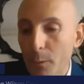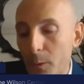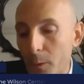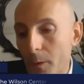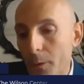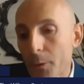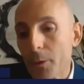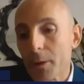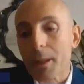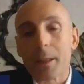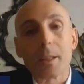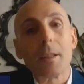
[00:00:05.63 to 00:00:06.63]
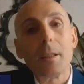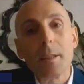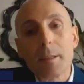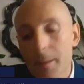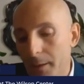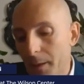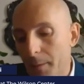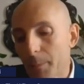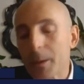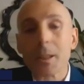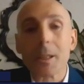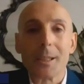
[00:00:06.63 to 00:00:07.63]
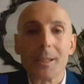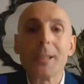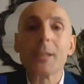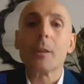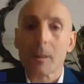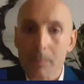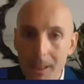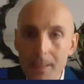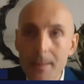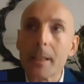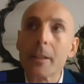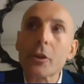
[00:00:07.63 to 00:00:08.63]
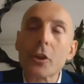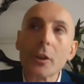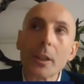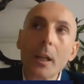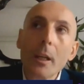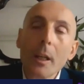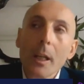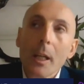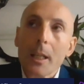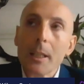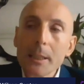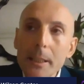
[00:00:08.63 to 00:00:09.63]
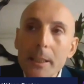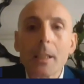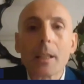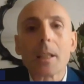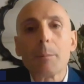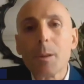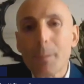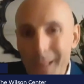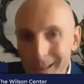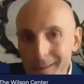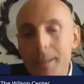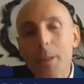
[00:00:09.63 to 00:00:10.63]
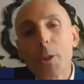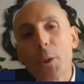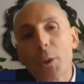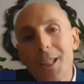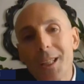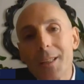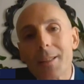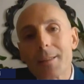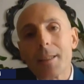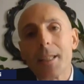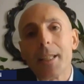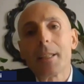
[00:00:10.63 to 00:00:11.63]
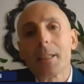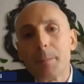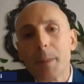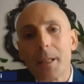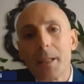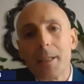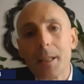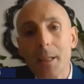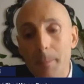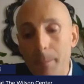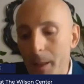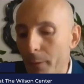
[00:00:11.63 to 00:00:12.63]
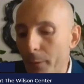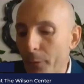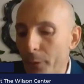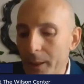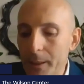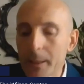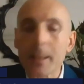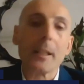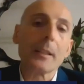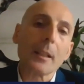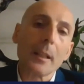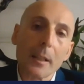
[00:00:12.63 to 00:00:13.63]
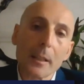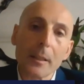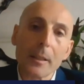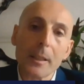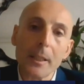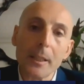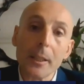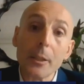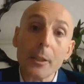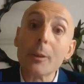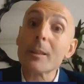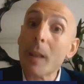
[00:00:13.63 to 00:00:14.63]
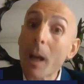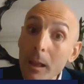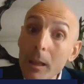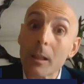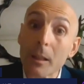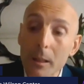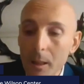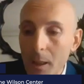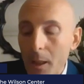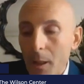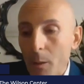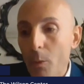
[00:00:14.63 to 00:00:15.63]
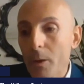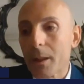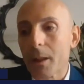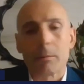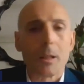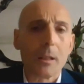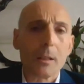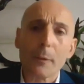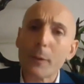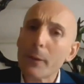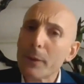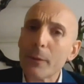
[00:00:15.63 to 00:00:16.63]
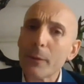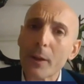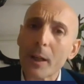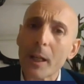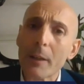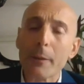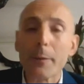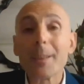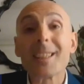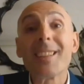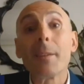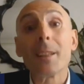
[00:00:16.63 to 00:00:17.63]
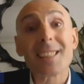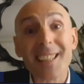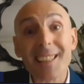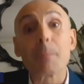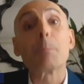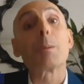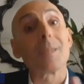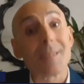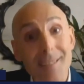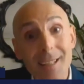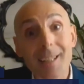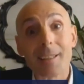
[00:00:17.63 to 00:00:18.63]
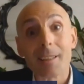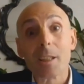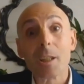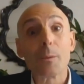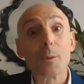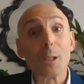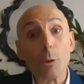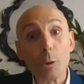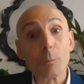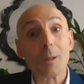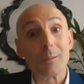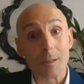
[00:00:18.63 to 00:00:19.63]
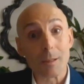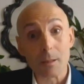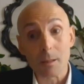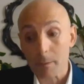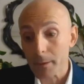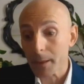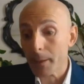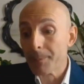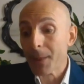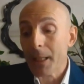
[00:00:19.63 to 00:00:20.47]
for those that listen about the de-dollarization, until a couple of years ago, the latest data by the IMF indicated that the US dollar was around 55, 56% of the global reserves.